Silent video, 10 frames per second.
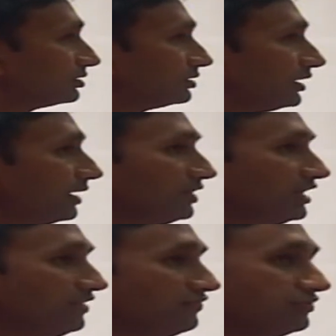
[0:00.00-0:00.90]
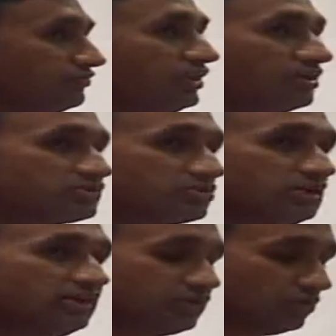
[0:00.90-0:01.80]
I believe we also
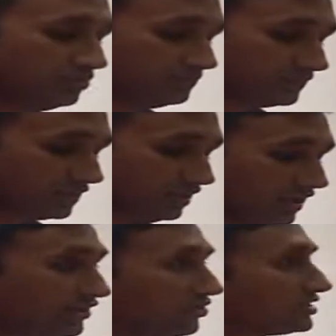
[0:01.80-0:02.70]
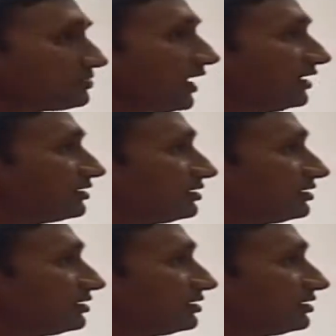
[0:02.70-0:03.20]
need to introspect,